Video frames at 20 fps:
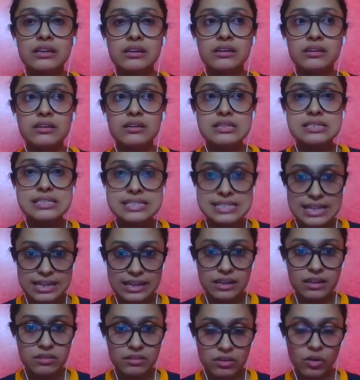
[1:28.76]

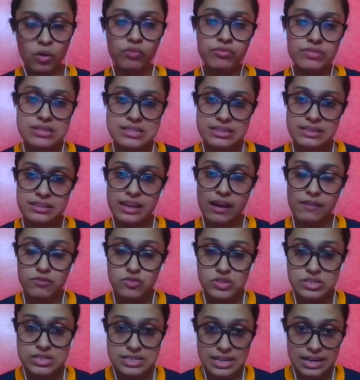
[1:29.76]
obviously they have
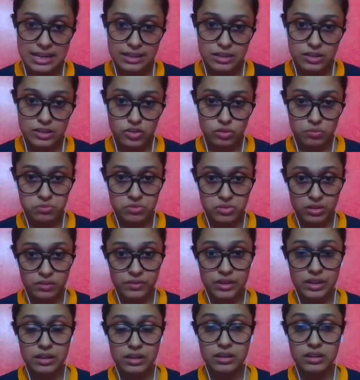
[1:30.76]
to stain it to observe
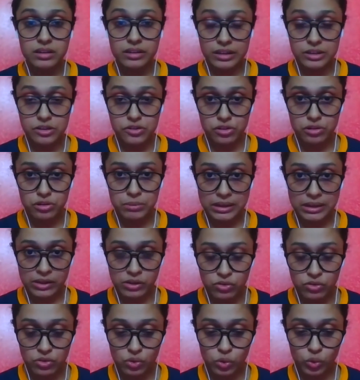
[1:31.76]
it under electron
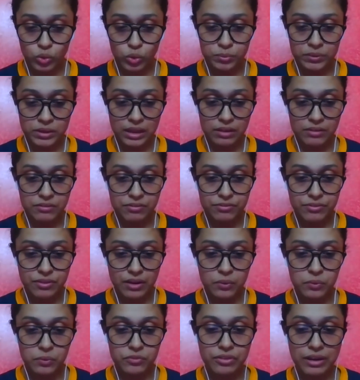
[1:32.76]
microscope. They have
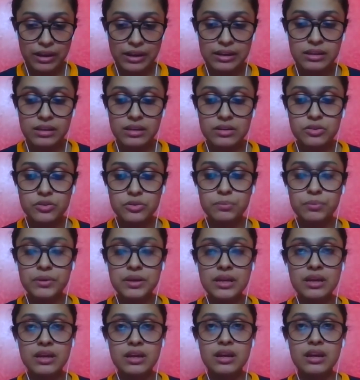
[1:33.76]
find it to
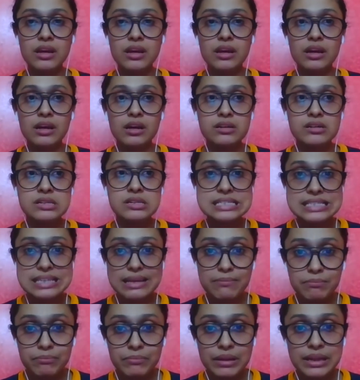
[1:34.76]
be
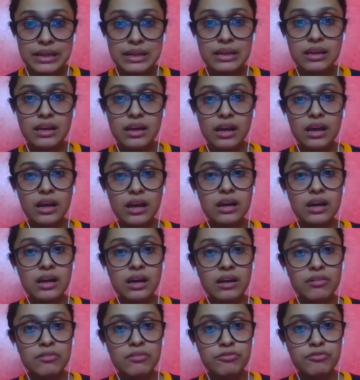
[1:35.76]
resembling
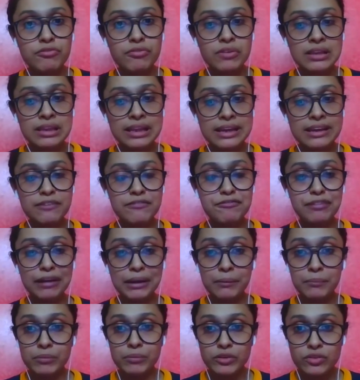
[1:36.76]

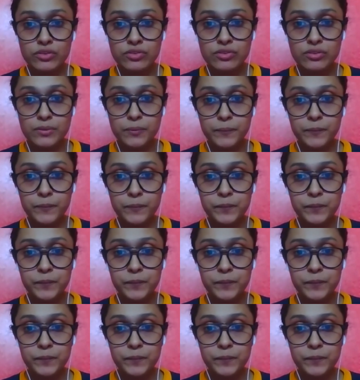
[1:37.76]
fibers